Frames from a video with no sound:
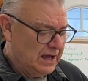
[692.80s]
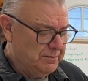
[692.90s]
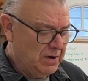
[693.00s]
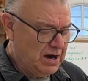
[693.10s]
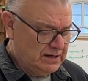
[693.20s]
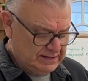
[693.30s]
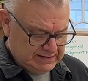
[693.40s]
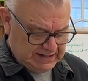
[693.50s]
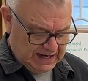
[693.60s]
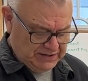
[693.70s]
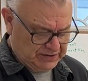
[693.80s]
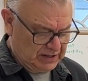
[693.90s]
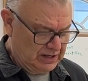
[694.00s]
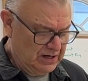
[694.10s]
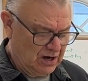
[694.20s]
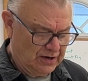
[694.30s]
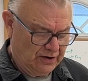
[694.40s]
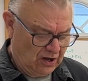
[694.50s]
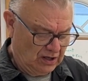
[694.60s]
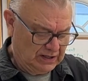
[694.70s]
I marked center
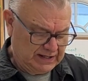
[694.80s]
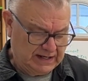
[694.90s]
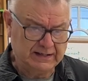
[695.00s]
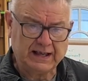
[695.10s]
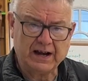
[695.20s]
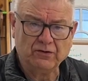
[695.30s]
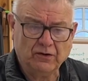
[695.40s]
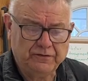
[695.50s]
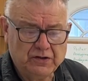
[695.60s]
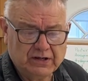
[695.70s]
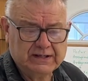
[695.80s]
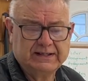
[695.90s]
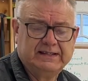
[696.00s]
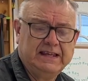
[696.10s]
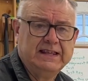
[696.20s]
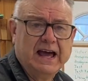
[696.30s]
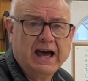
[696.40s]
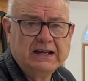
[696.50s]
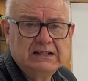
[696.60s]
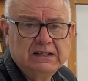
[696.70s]
on all of these. I don't know if you can see
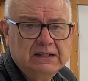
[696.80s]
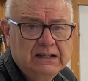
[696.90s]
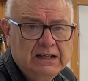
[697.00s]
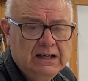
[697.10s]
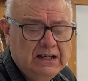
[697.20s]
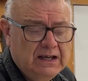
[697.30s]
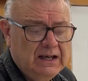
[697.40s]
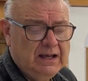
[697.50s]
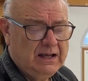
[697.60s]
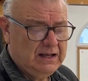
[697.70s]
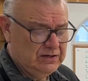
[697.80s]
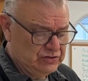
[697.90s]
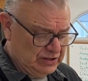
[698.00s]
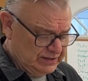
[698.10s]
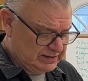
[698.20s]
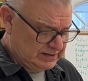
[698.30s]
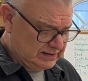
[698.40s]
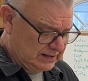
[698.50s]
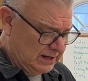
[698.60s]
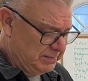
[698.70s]
that, just
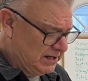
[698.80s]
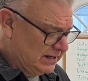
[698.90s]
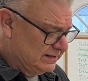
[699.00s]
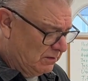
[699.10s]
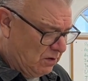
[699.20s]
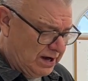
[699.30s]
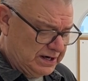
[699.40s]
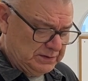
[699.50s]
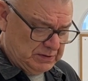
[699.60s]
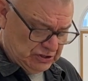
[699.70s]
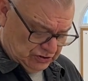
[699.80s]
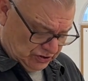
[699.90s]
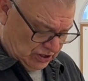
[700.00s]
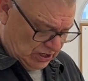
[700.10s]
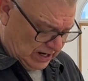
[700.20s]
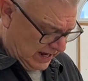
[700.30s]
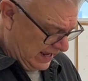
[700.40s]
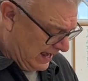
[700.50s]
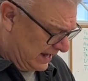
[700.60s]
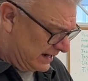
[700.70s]
because I wanted to be sure
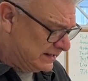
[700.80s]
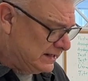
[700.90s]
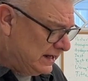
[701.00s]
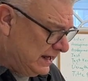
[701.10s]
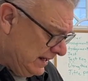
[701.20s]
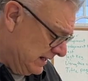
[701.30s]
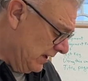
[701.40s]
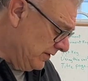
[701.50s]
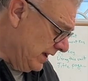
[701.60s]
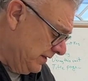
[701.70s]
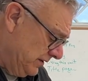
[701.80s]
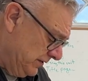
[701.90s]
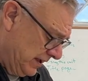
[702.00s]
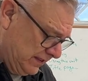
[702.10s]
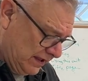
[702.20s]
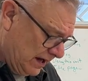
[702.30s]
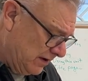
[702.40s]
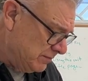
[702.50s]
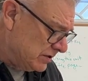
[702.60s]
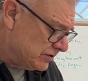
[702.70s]
I had it. Now the other thing that
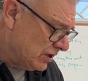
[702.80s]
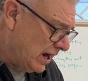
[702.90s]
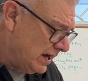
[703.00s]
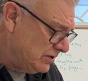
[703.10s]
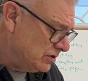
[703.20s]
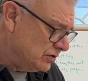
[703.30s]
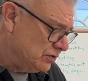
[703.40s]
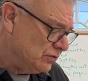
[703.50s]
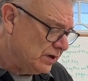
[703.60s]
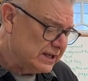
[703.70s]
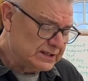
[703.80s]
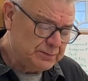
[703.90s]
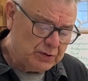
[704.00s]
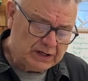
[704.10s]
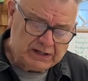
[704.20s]
I've been trying to do is